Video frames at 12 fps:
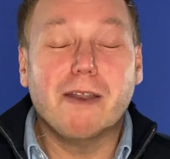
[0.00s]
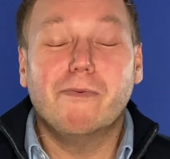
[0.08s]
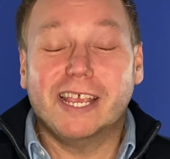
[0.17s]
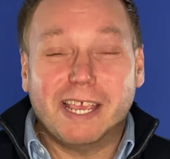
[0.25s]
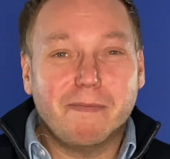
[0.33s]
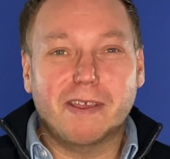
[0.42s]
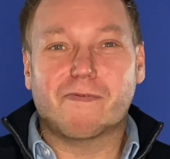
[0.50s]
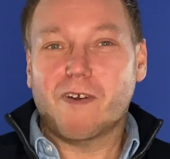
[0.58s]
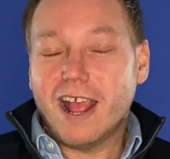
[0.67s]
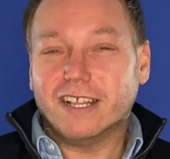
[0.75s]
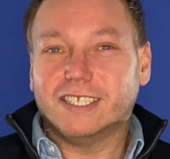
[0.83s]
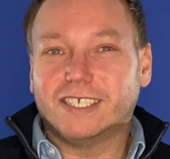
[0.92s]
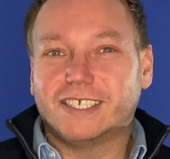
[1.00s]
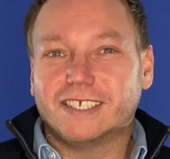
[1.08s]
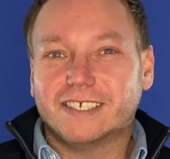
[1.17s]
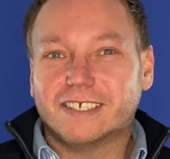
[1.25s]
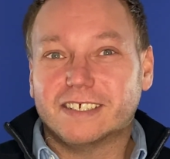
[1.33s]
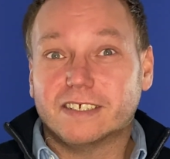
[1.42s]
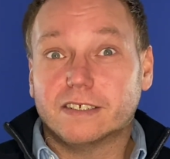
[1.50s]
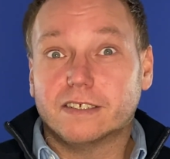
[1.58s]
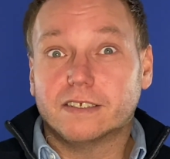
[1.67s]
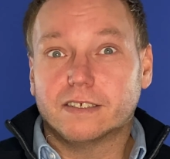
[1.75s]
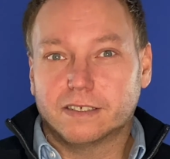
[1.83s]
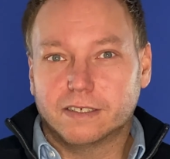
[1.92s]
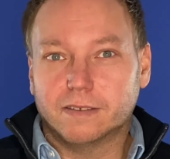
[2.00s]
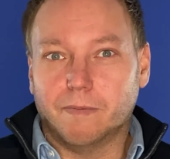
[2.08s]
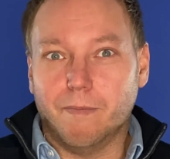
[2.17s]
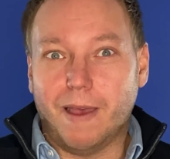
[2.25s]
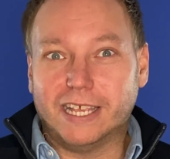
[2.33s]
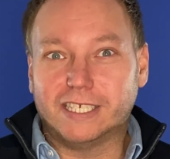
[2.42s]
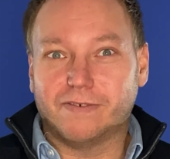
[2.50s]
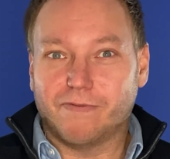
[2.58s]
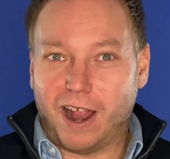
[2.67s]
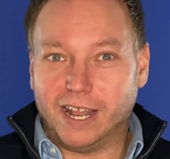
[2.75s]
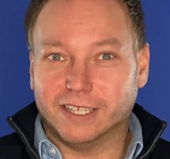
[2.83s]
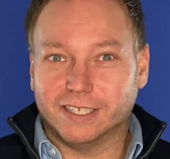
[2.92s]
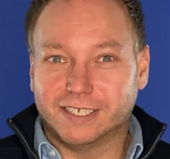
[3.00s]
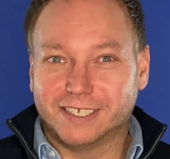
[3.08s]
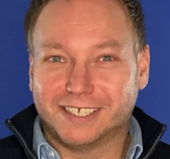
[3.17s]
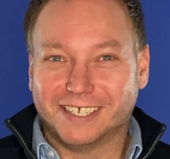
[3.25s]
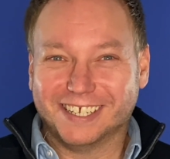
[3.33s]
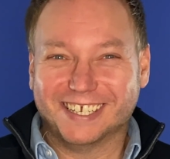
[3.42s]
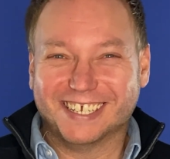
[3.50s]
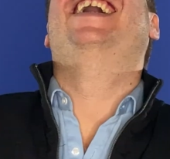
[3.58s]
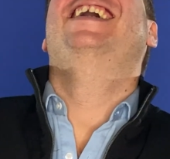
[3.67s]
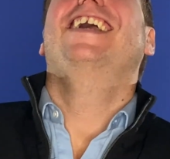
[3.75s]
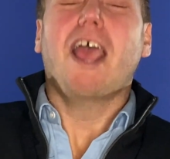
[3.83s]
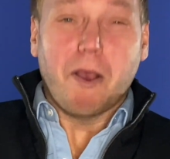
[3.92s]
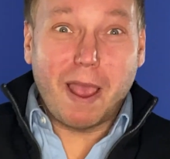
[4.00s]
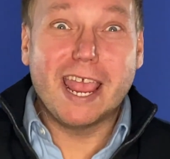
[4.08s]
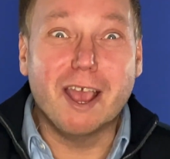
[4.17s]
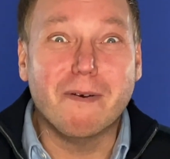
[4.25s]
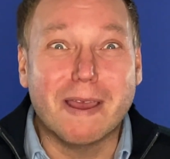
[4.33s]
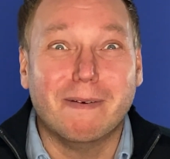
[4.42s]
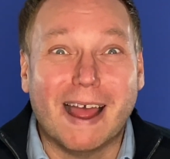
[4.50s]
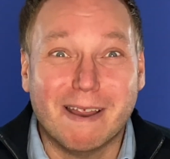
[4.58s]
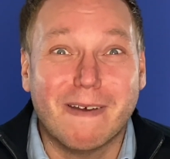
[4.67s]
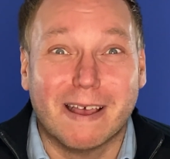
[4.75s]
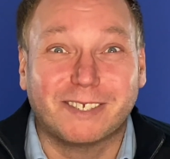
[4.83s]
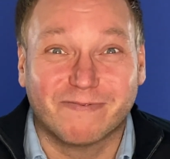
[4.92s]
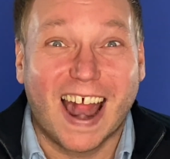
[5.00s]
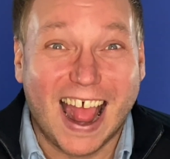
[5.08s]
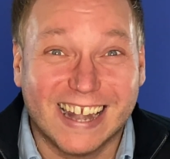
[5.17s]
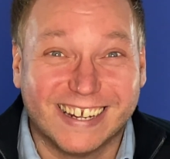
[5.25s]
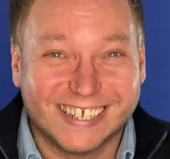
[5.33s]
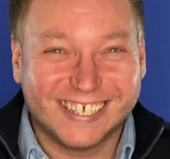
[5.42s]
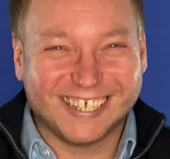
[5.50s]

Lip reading: we can be friends. Best friends. Will you be my best friend?